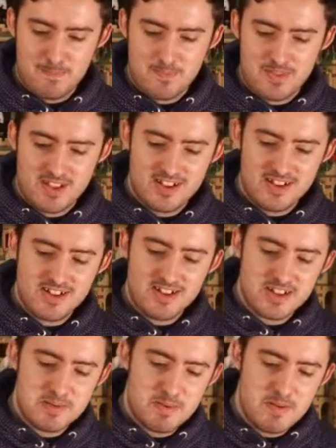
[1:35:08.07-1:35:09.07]
Just
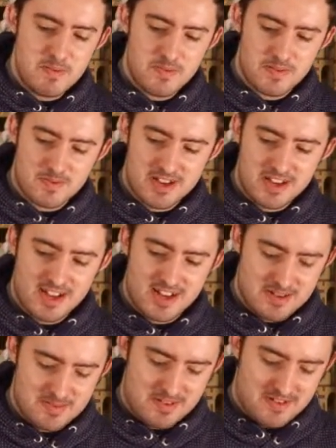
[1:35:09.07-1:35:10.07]
come over for the weekend. It'll
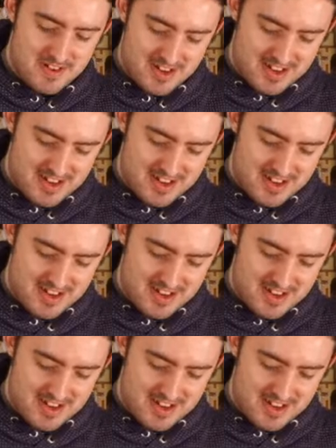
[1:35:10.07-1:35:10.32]
be great.